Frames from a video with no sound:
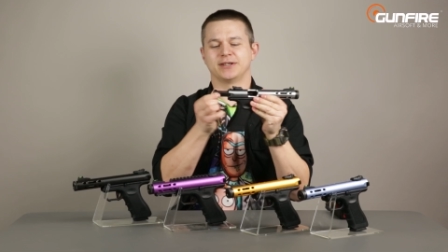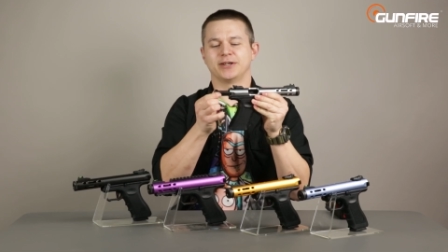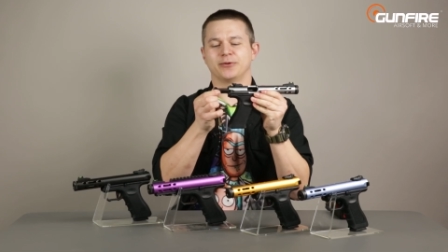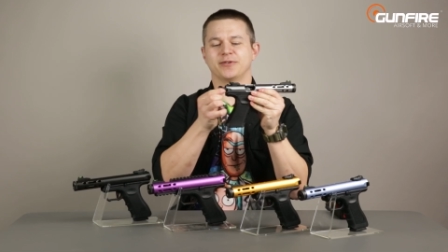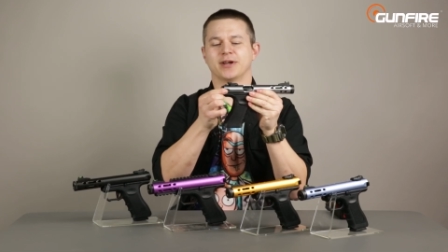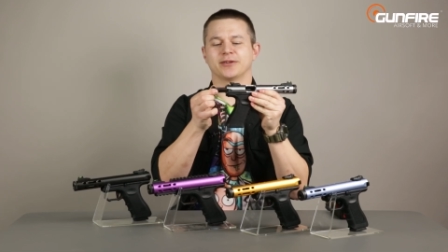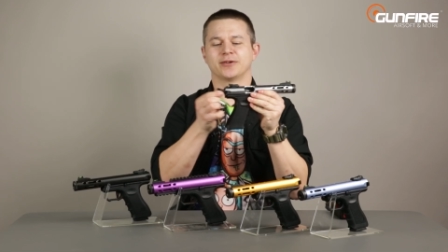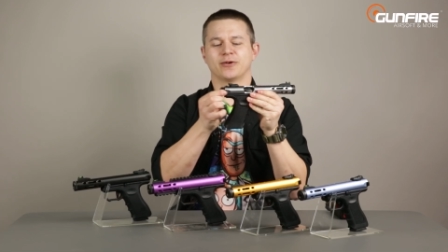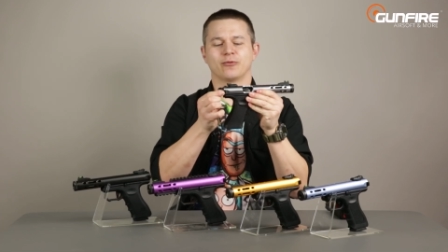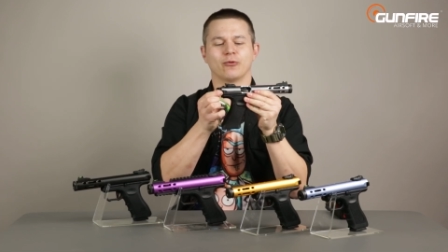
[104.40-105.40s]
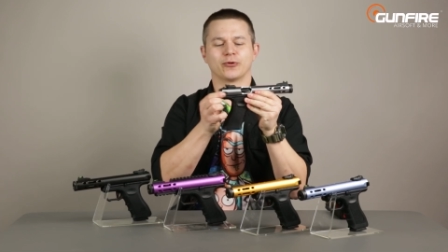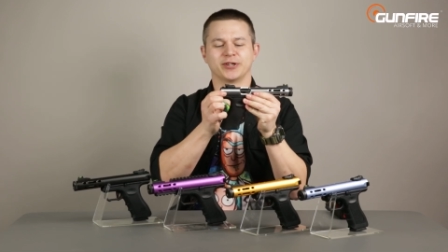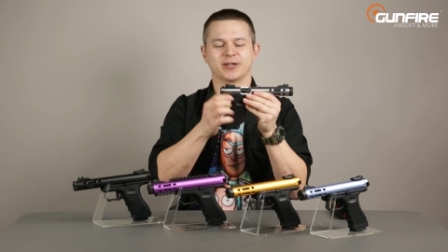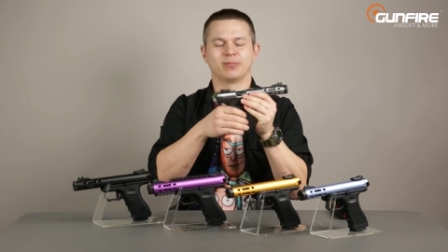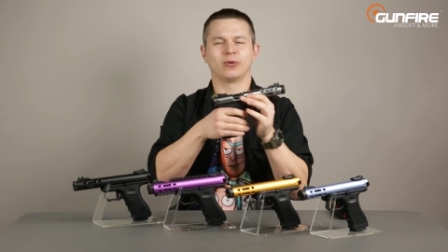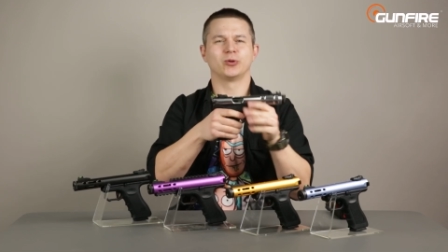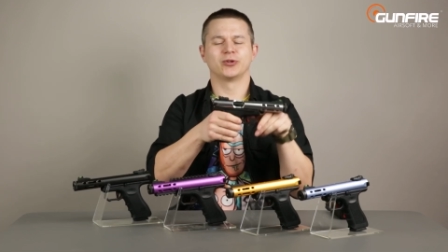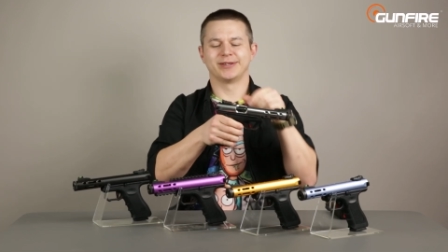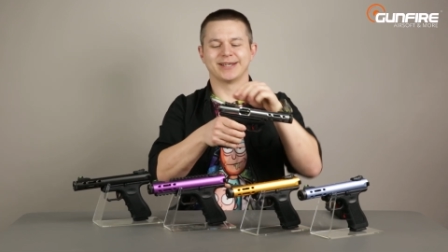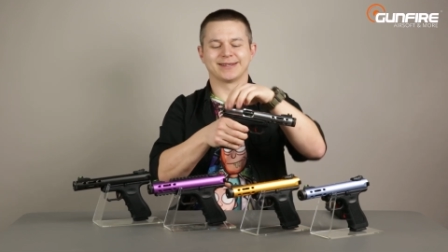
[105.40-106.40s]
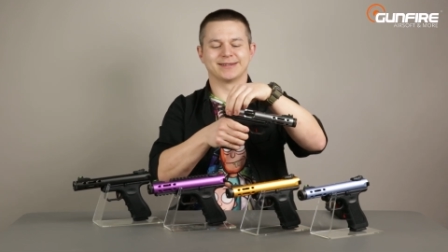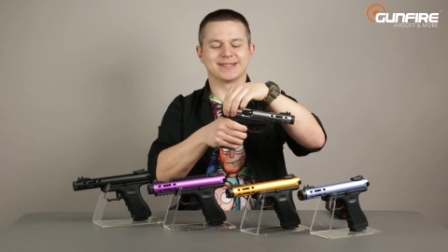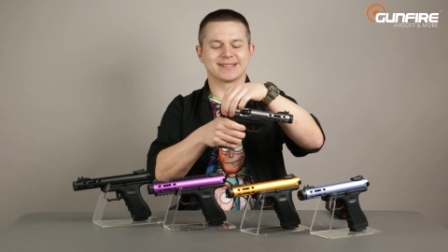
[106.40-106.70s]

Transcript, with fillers: here we've got working bolt, not the